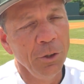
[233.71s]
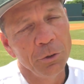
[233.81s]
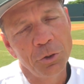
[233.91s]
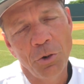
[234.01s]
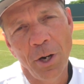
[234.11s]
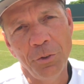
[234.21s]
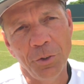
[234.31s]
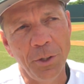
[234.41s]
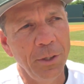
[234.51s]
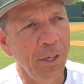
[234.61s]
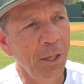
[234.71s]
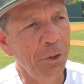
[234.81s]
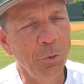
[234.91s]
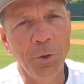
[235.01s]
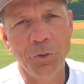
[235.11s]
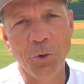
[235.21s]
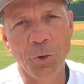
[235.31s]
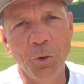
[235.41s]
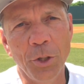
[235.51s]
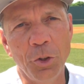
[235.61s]
It was crazy, Anthony. We
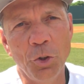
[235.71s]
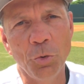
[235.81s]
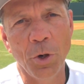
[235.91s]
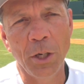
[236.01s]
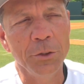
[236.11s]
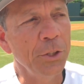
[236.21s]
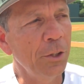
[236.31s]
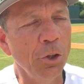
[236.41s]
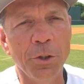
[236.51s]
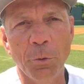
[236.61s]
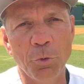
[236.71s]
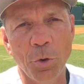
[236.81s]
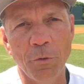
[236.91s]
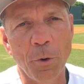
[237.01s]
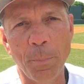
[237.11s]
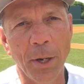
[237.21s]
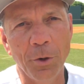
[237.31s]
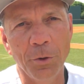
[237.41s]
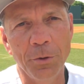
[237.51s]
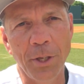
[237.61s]
scored only two runs. I thought that was one of our
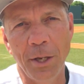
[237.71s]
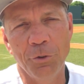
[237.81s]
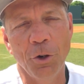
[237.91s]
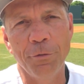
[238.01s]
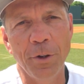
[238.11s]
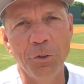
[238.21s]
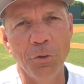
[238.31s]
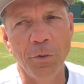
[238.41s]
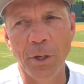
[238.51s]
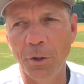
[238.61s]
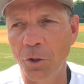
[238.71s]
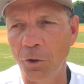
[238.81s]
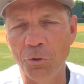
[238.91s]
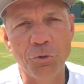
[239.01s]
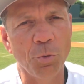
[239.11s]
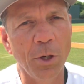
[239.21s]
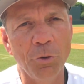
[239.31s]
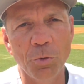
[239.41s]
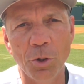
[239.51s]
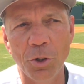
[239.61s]
better days offensively. I thought our
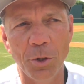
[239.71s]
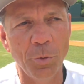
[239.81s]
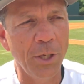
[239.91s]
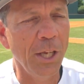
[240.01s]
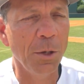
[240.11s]
swings were good. We